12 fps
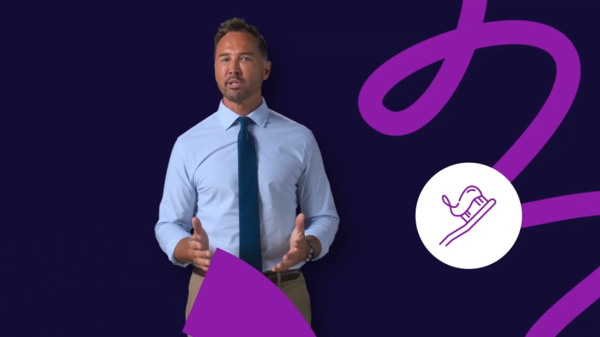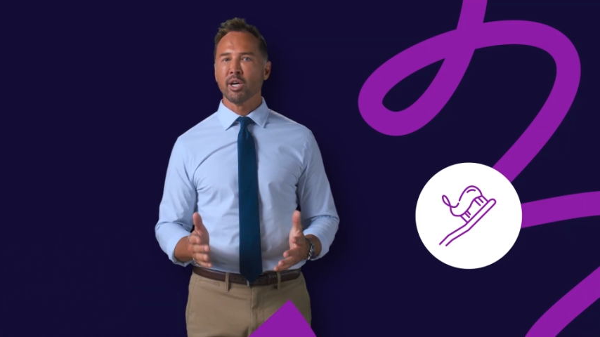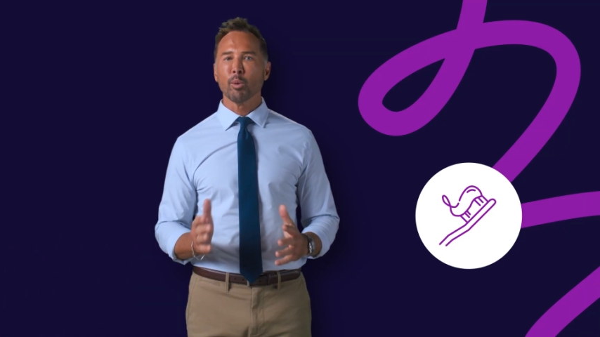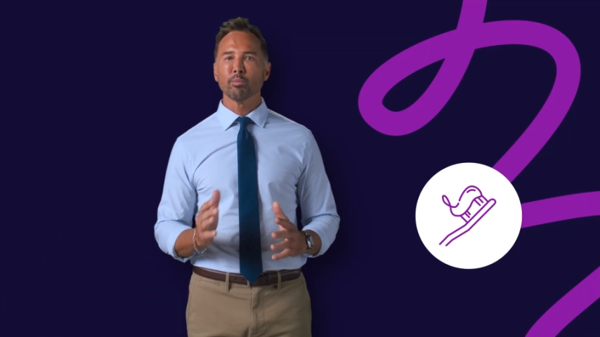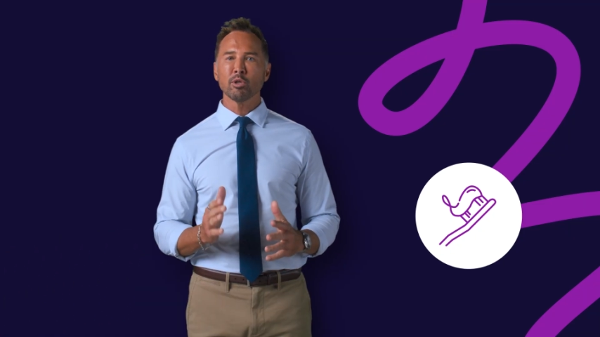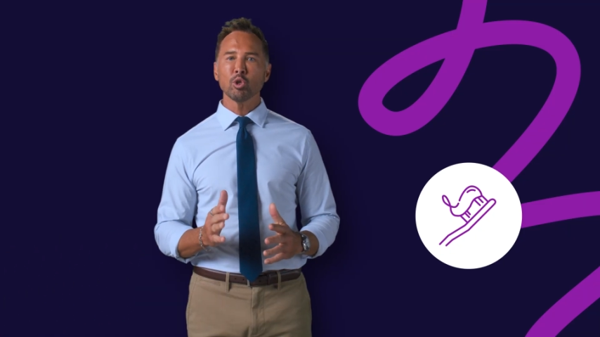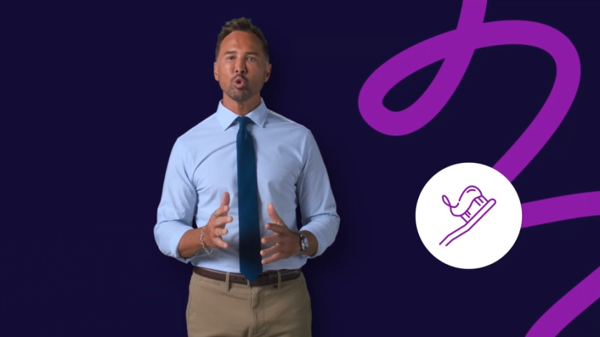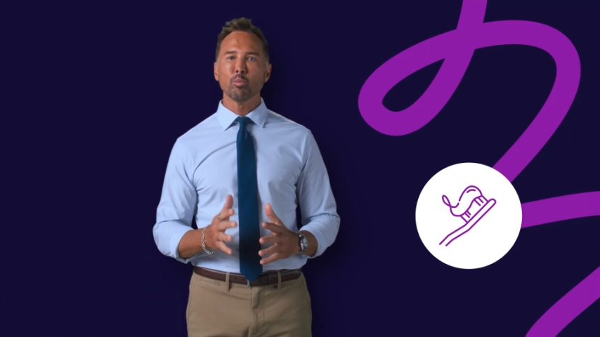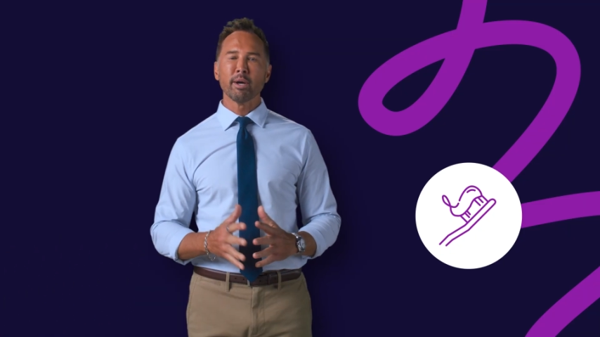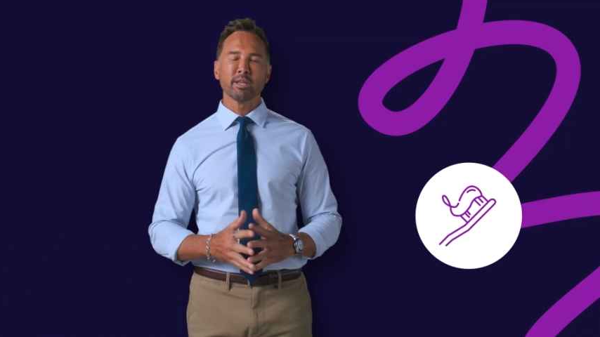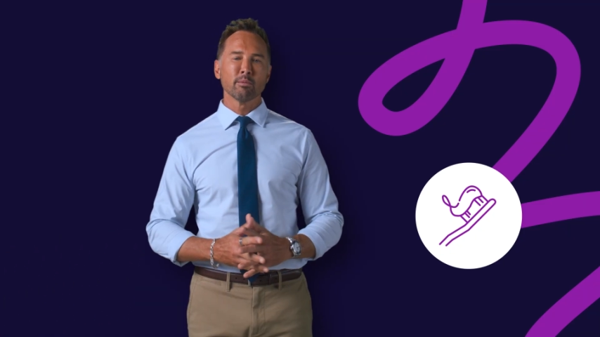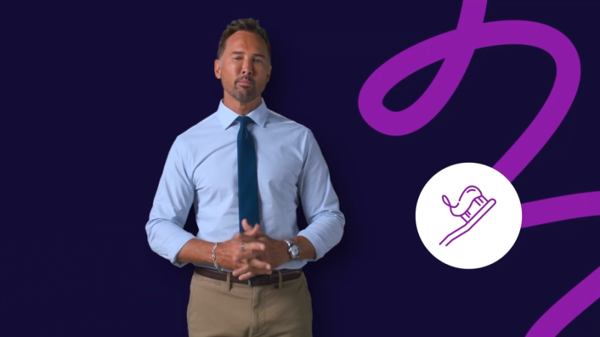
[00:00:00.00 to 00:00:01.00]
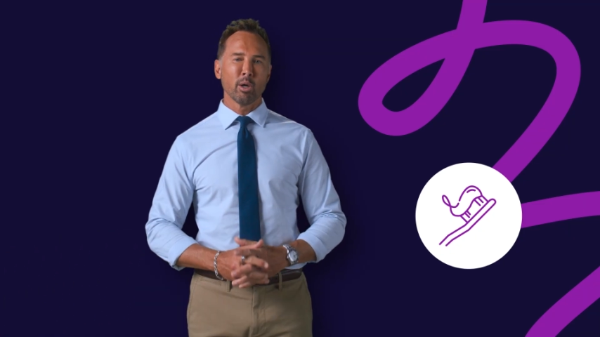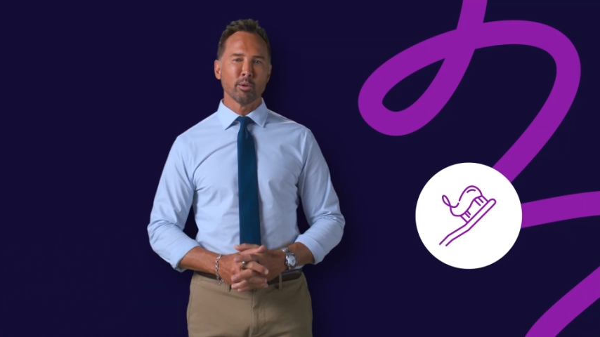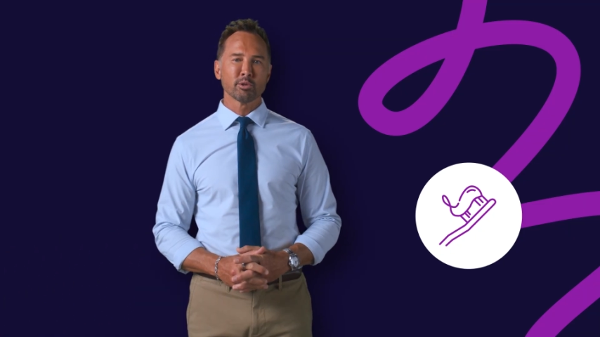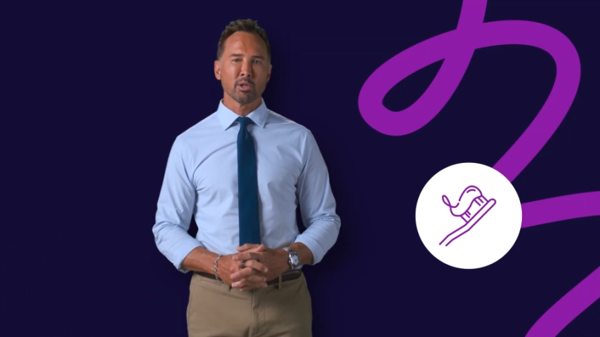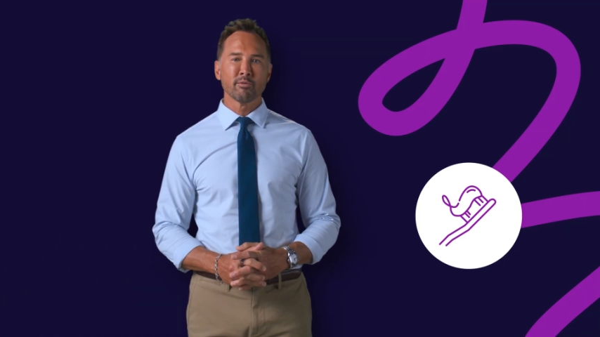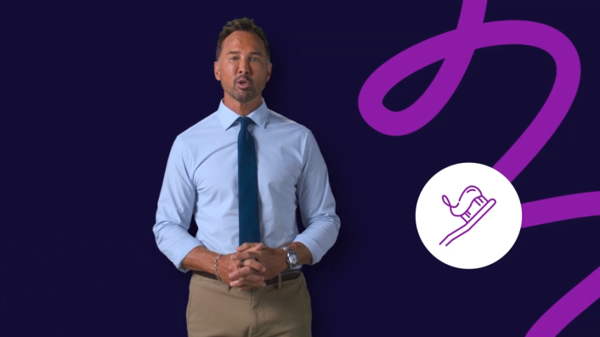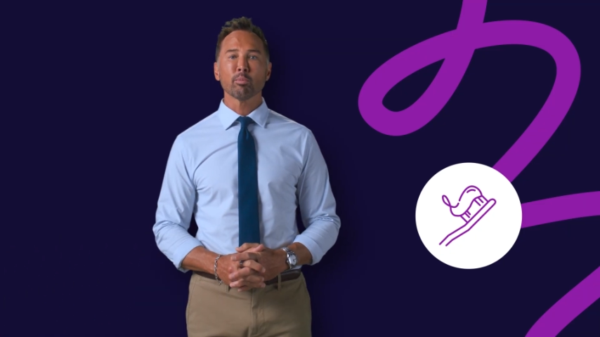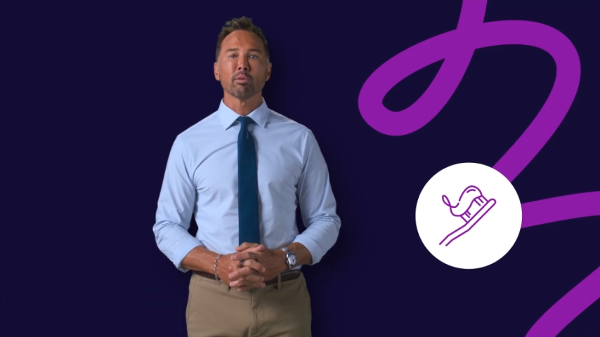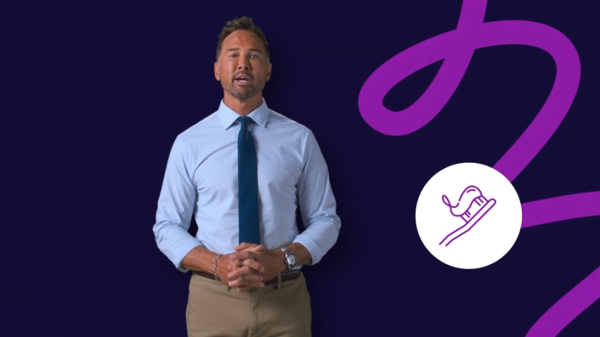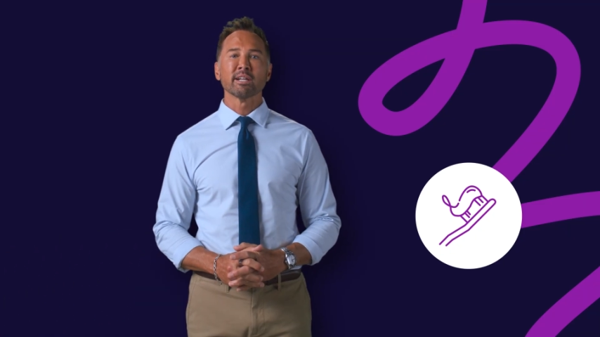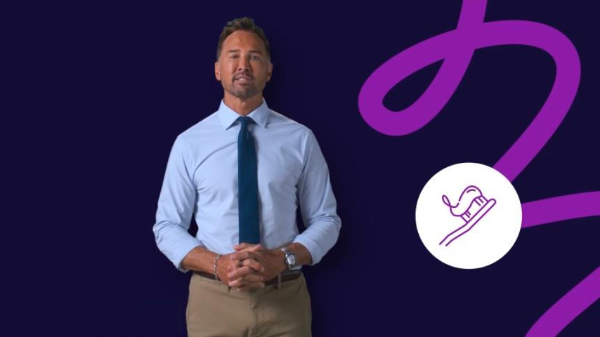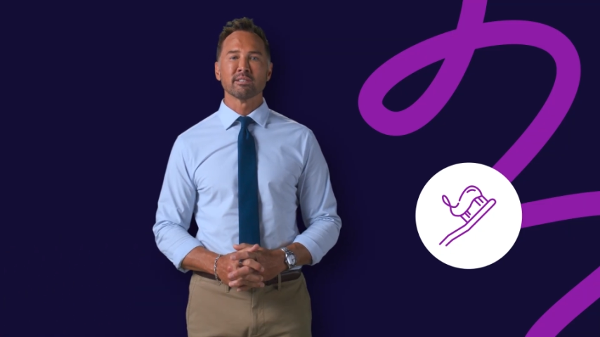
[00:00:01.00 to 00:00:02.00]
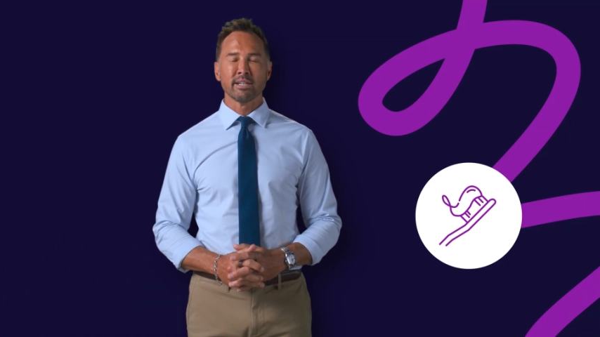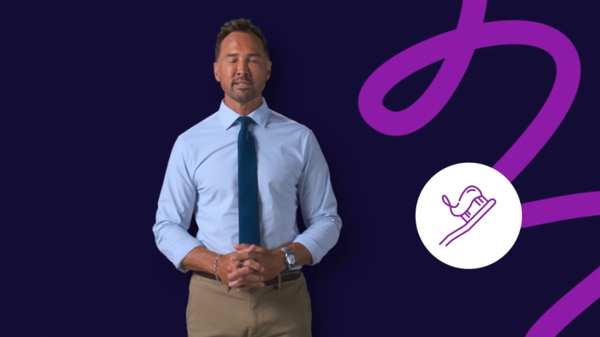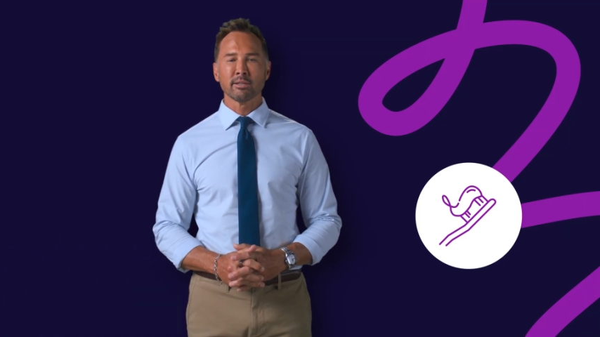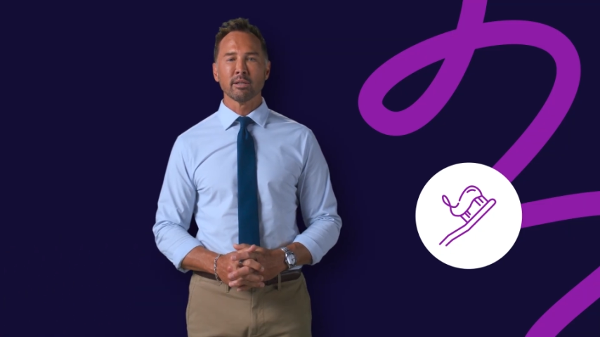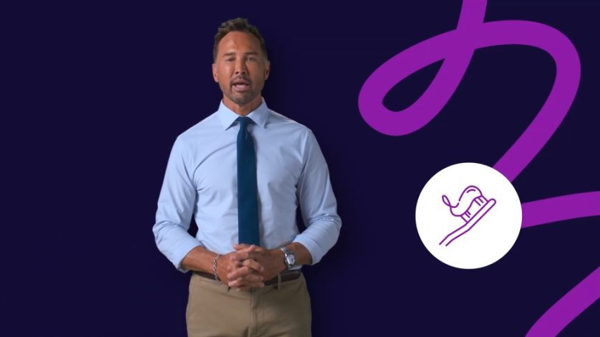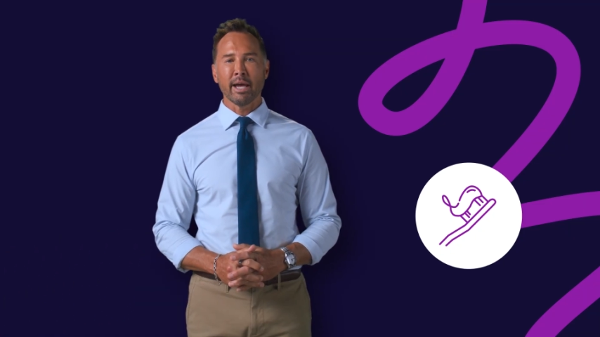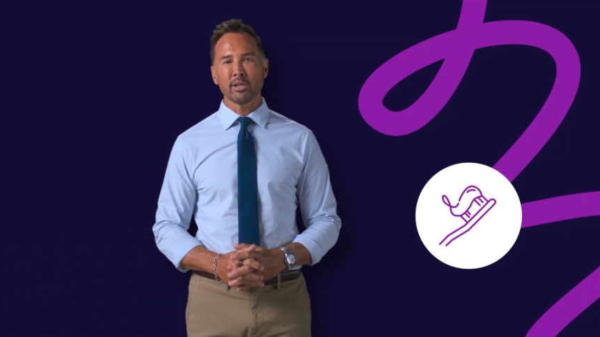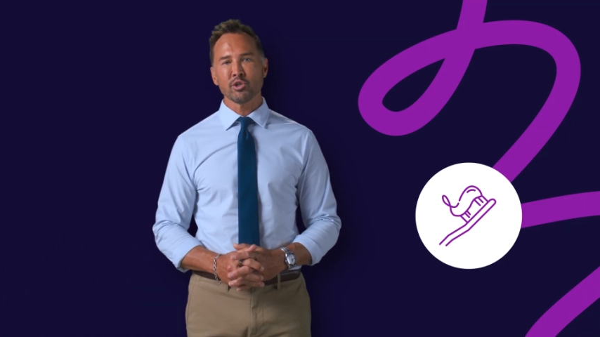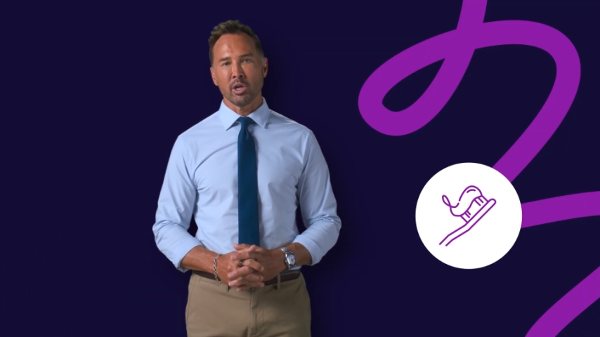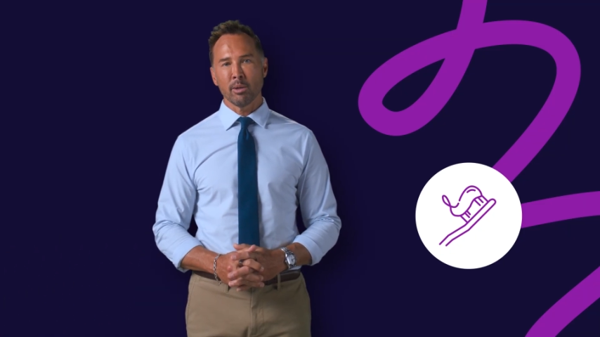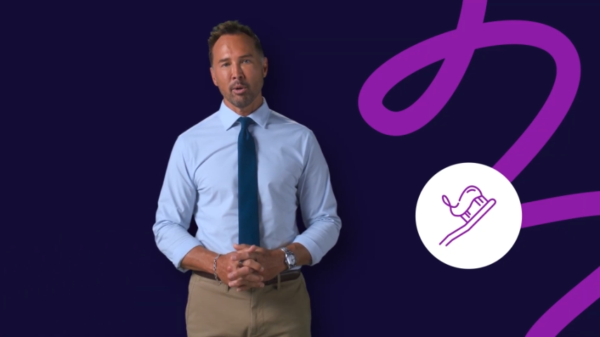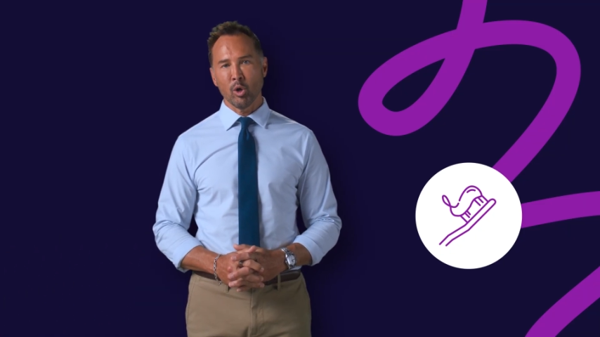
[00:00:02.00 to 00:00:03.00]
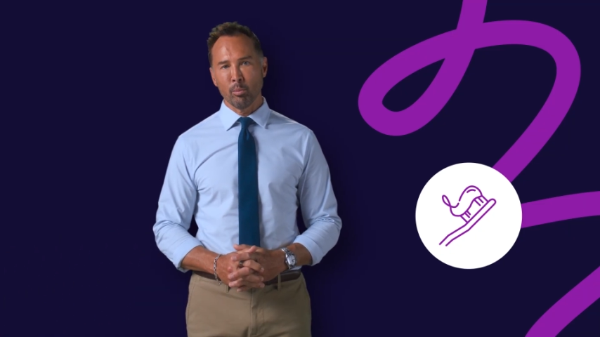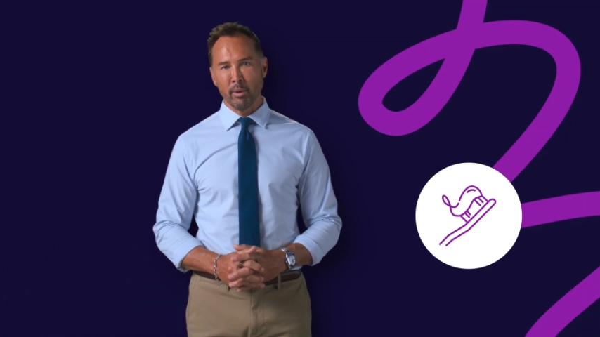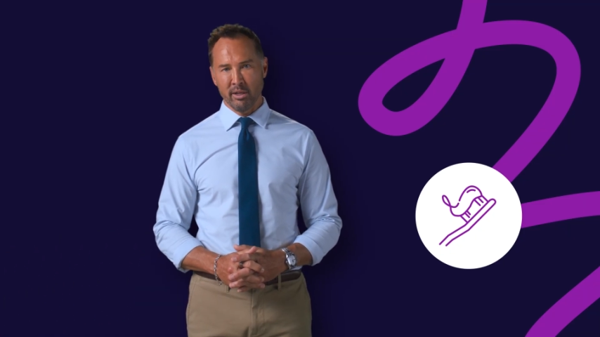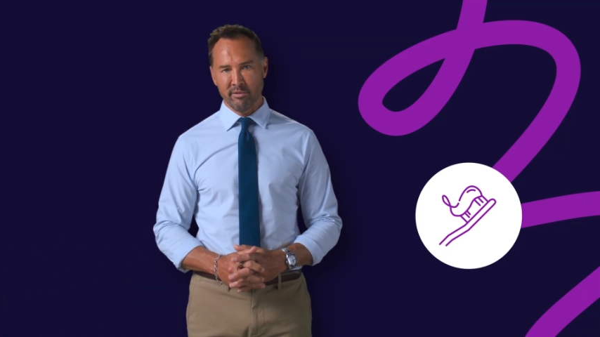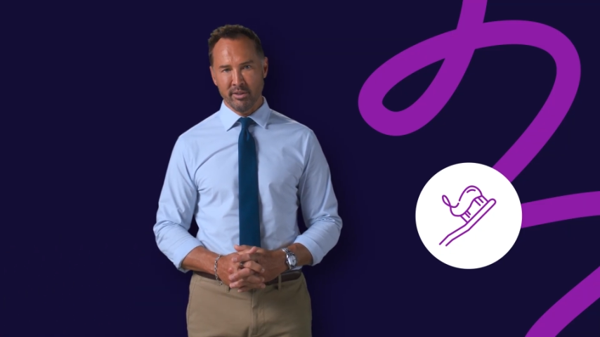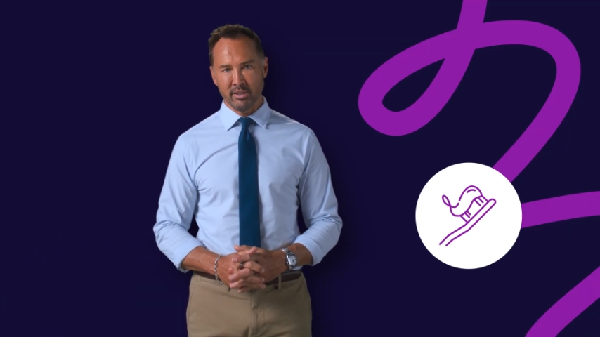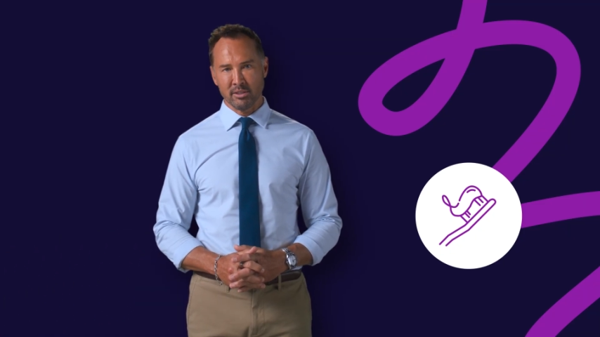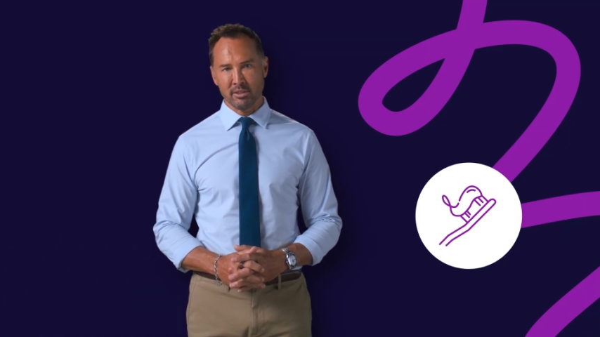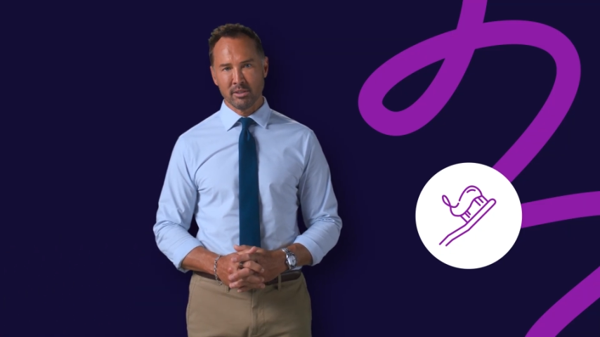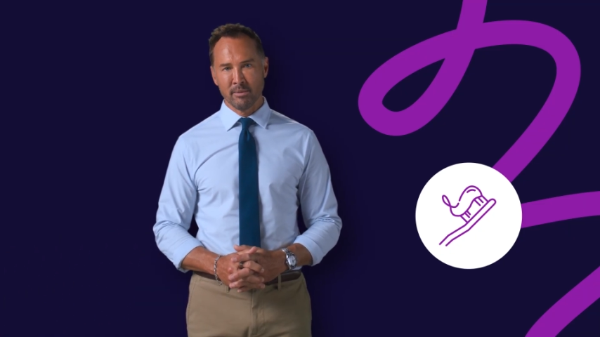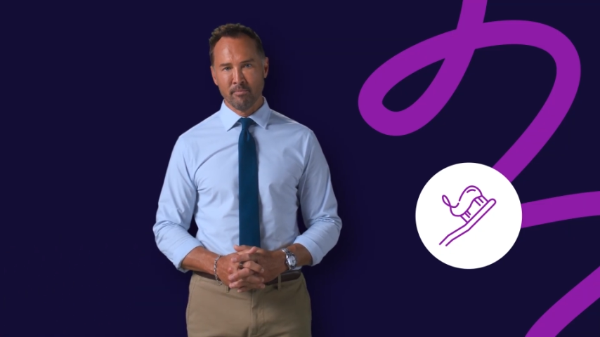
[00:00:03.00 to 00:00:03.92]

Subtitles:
to help you make the most of your plan's dental HMO benefits.